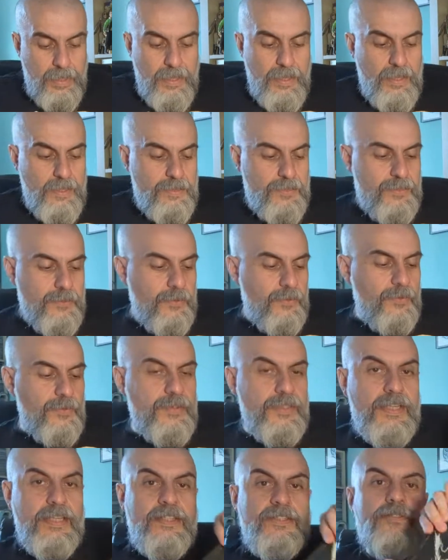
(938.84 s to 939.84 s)
So
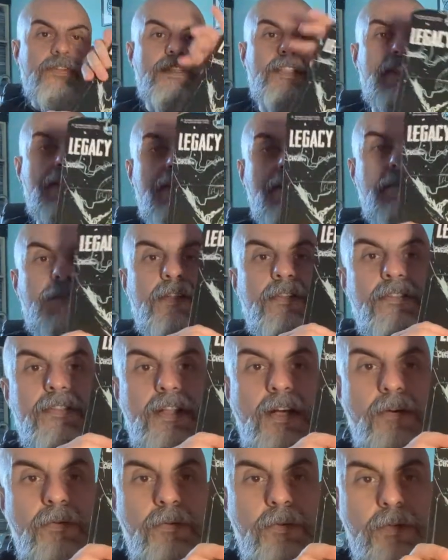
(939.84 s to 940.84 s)
the interesting thing, because
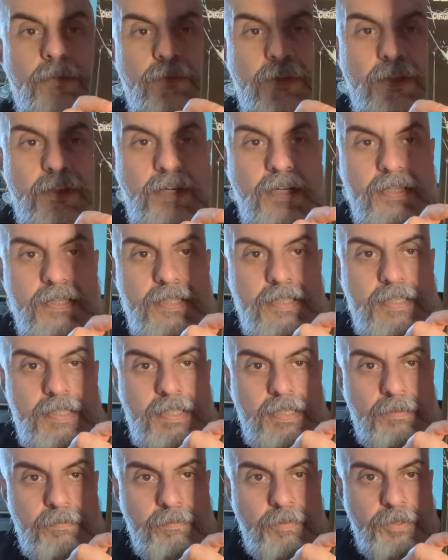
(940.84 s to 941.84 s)
now we can
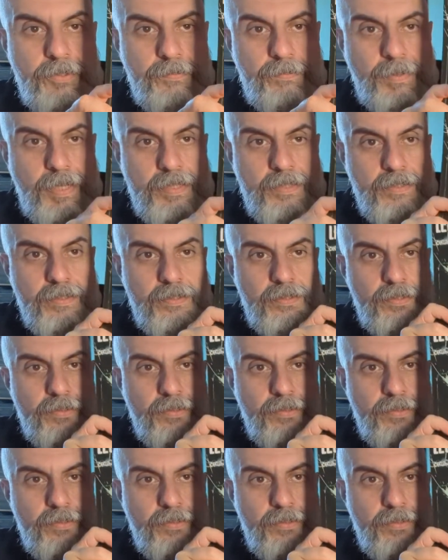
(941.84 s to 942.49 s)
see much better,